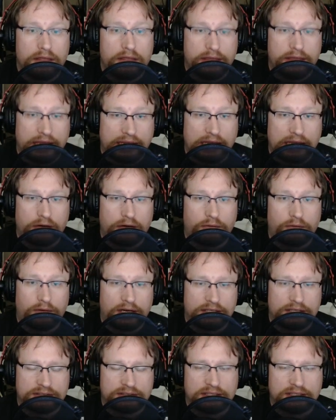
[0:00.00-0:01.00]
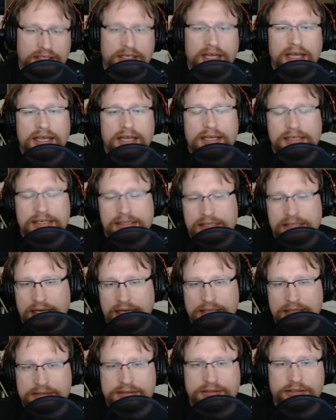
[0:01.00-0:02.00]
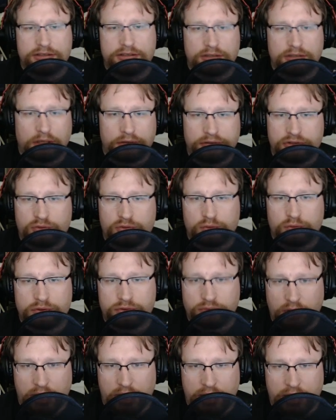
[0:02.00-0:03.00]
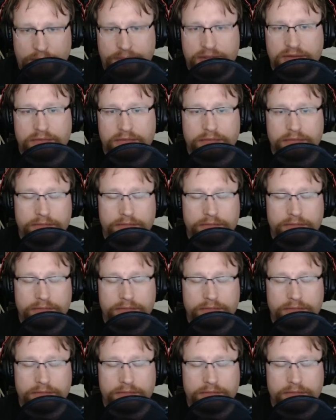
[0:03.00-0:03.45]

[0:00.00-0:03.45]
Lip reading: They got arrested. Yes, the charges were dropped,